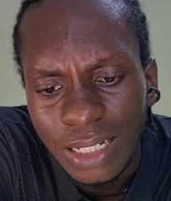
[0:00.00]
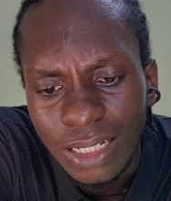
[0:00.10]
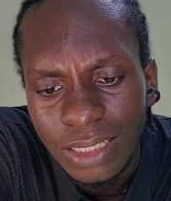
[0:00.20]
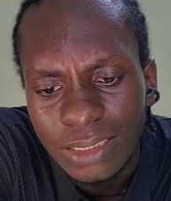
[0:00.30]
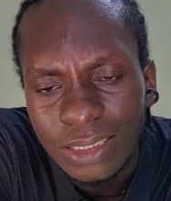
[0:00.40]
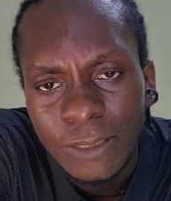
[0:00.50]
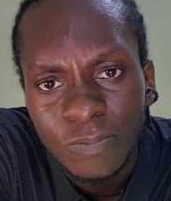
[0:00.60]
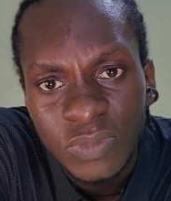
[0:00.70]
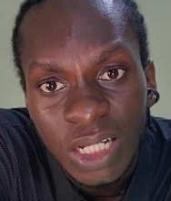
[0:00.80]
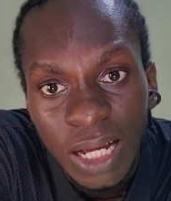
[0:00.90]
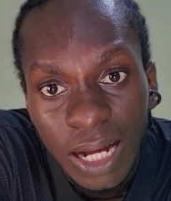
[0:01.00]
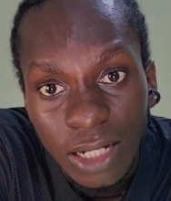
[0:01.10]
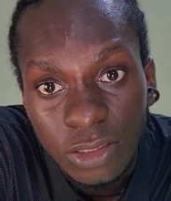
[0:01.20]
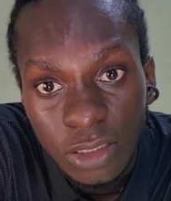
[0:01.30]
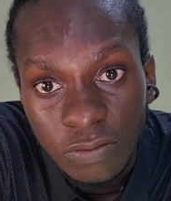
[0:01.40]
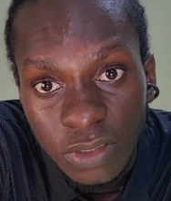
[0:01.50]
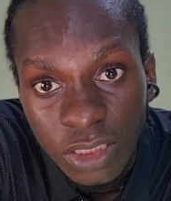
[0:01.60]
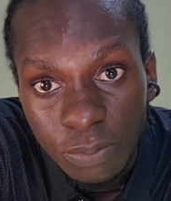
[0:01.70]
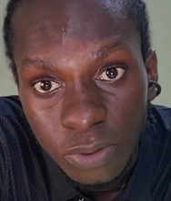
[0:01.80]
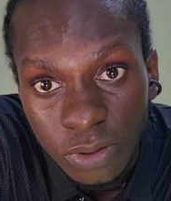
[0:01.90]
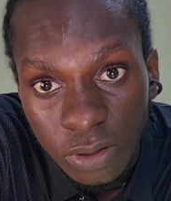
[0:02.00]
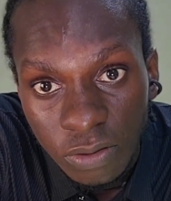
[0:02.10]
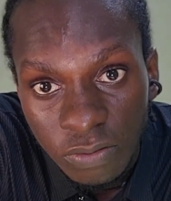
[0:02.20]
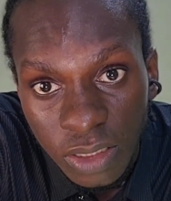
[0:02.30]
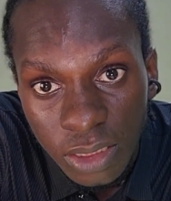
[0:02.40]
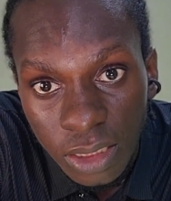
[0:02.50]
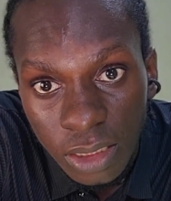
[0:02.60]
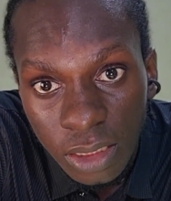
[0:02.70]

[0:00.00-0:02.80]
get out of this boost converter.